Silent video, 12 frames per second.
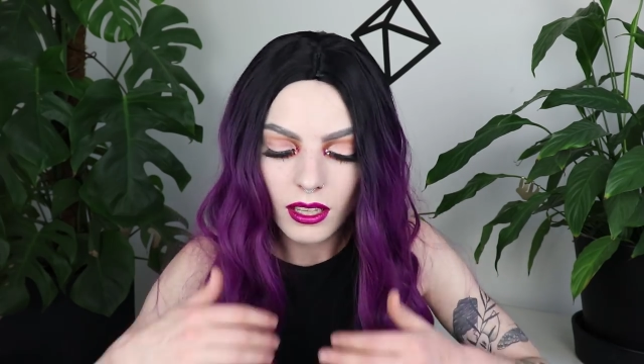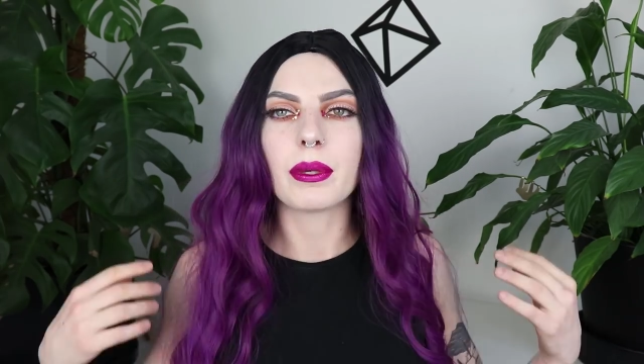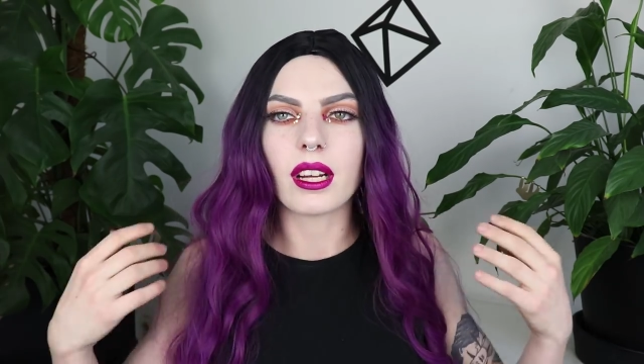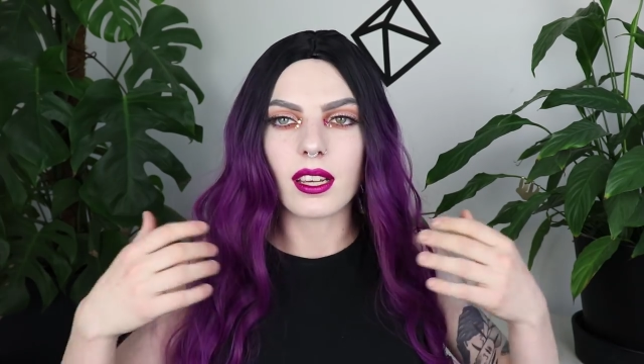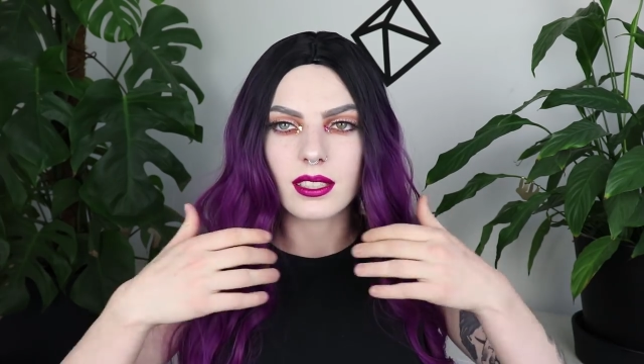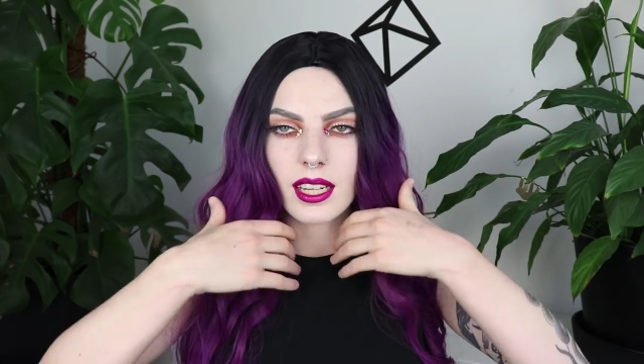
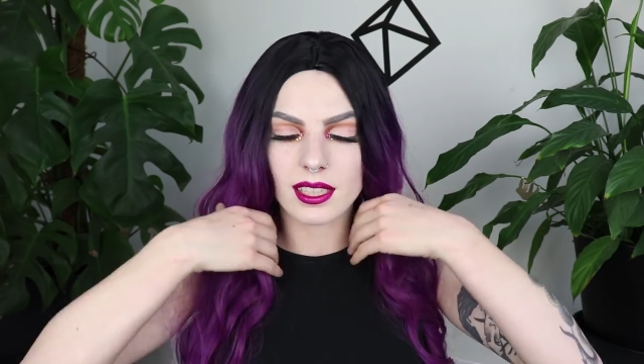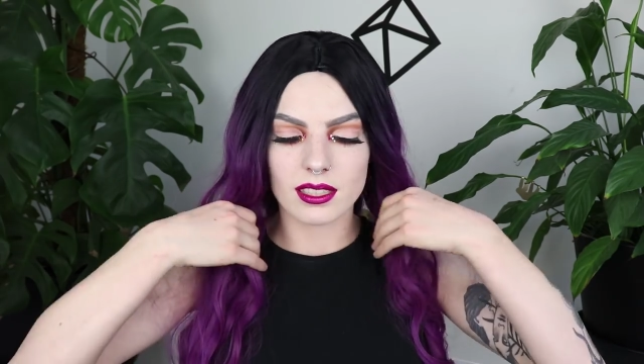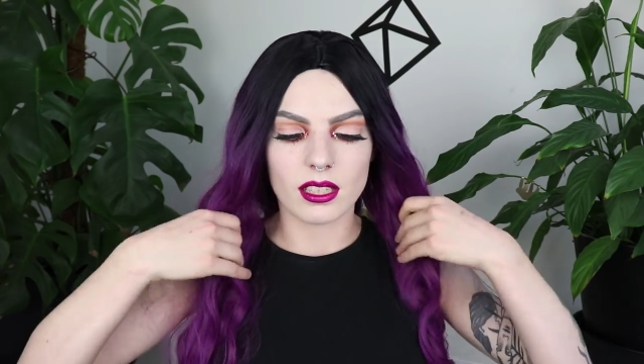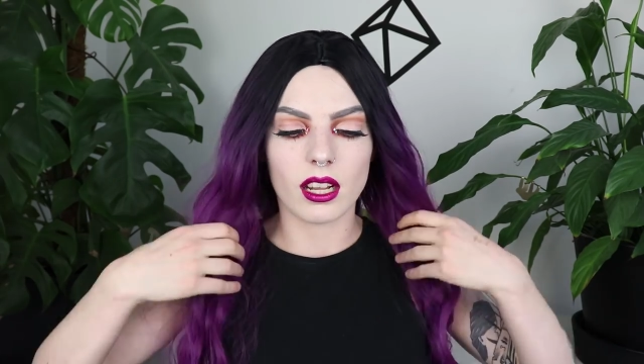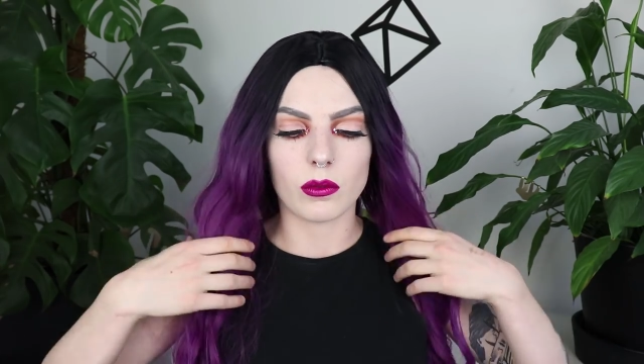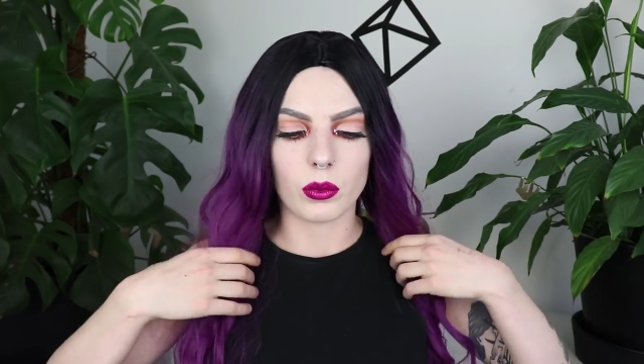because
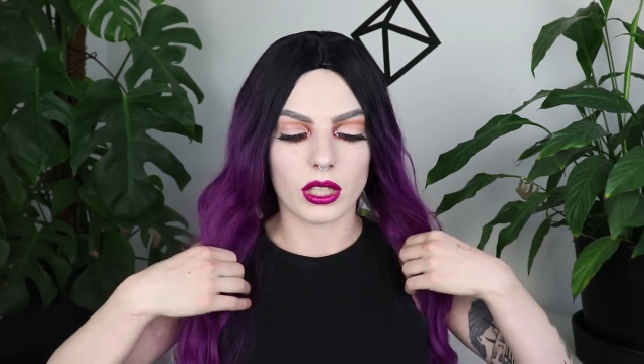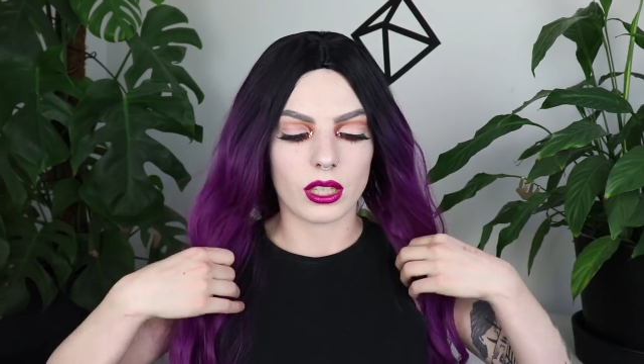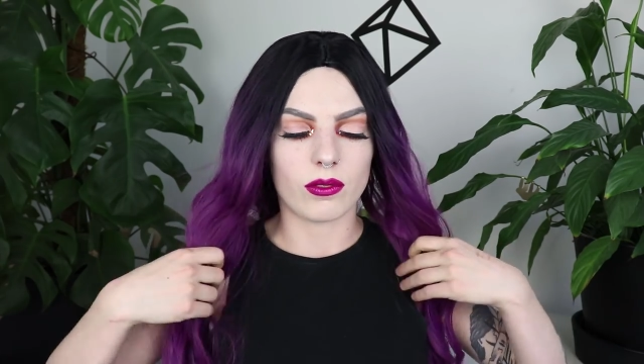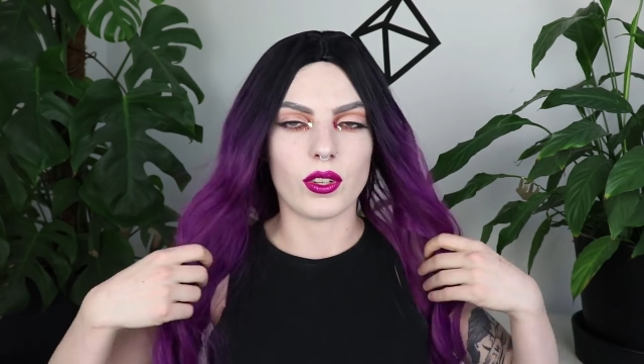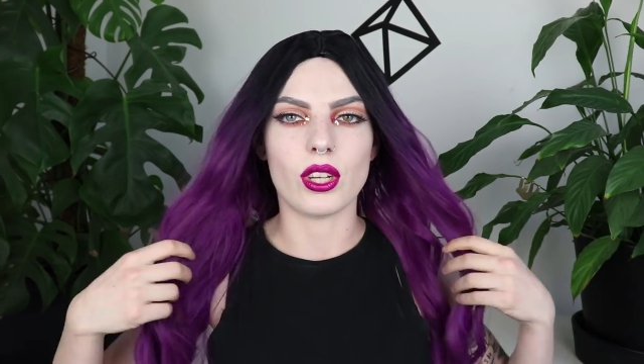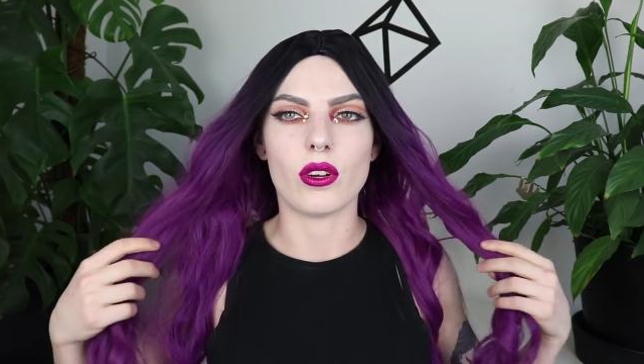that's not what
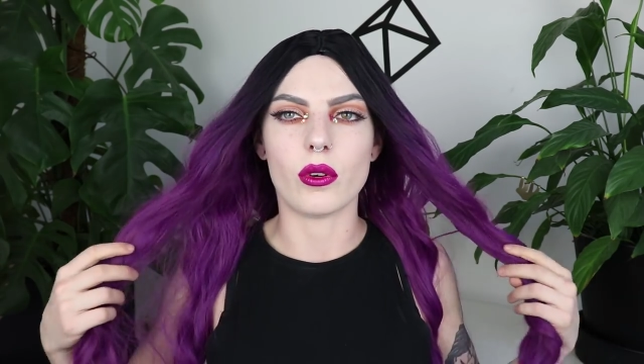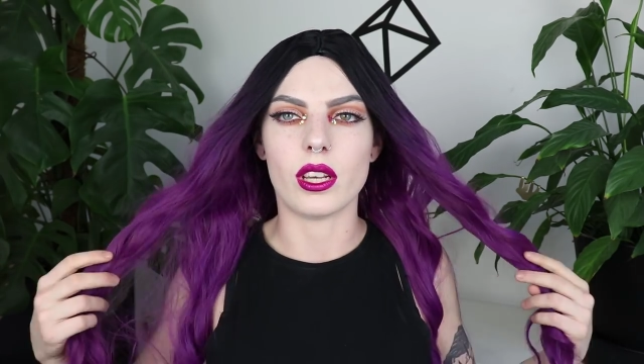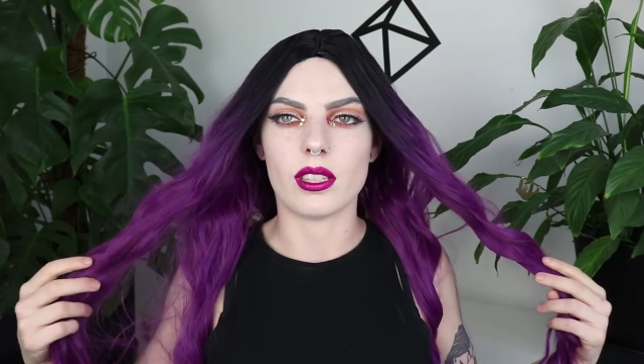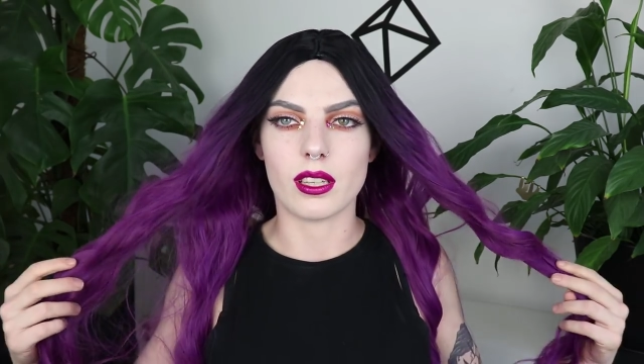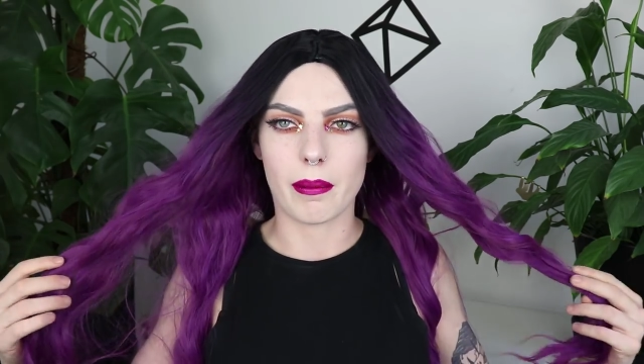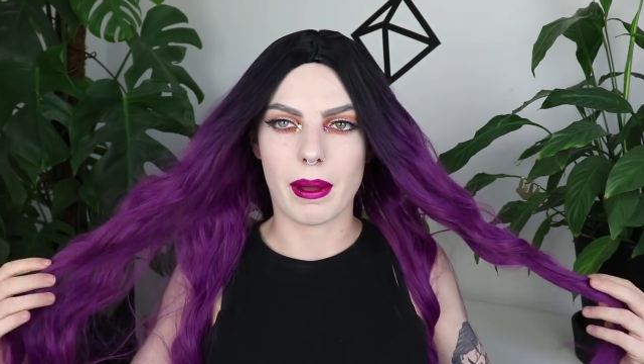this video
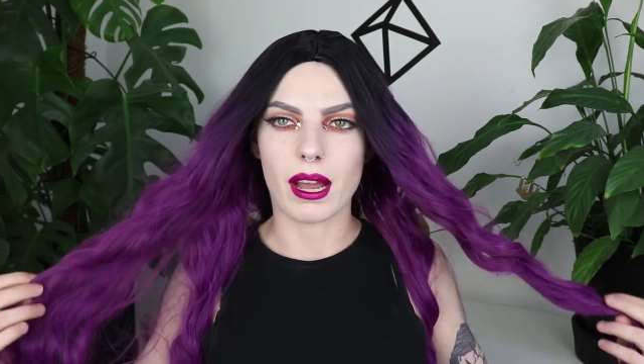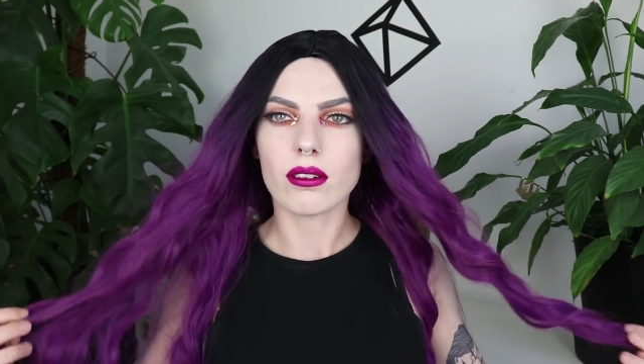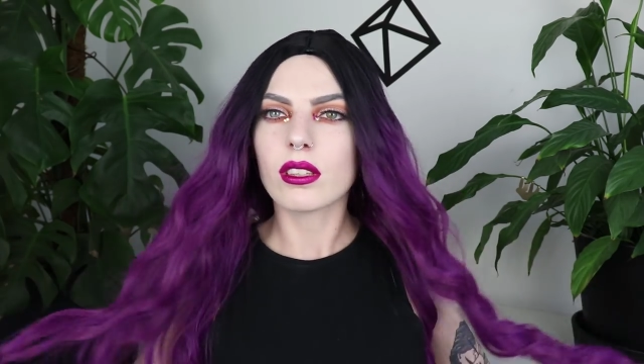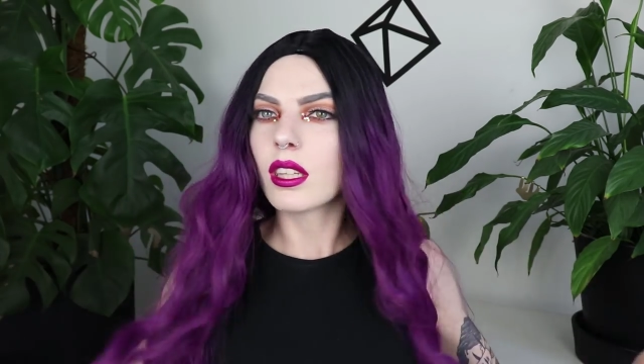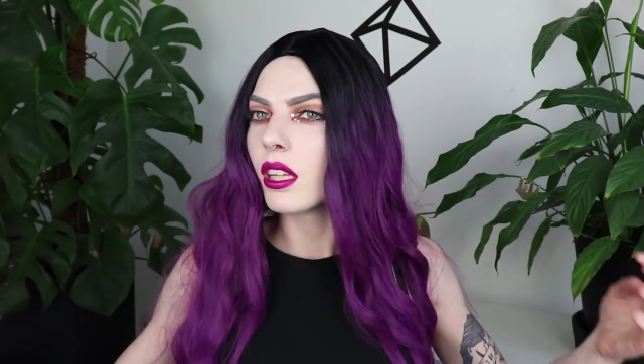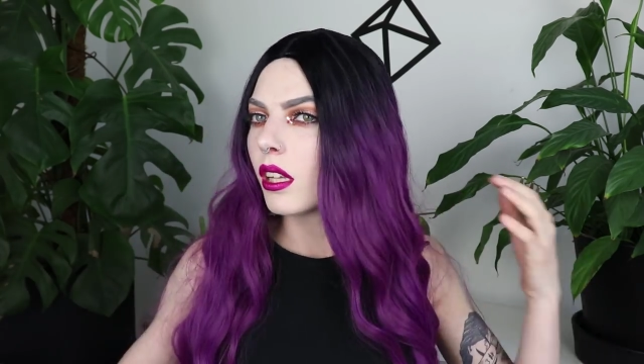is
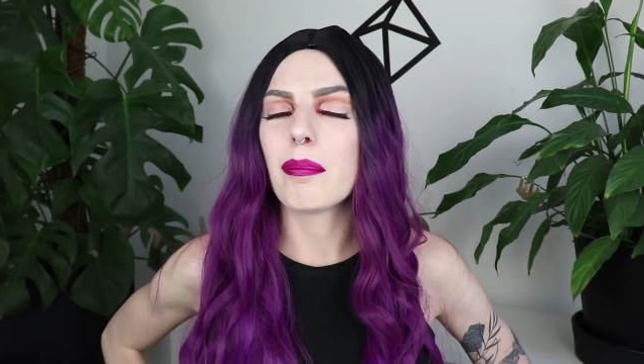about.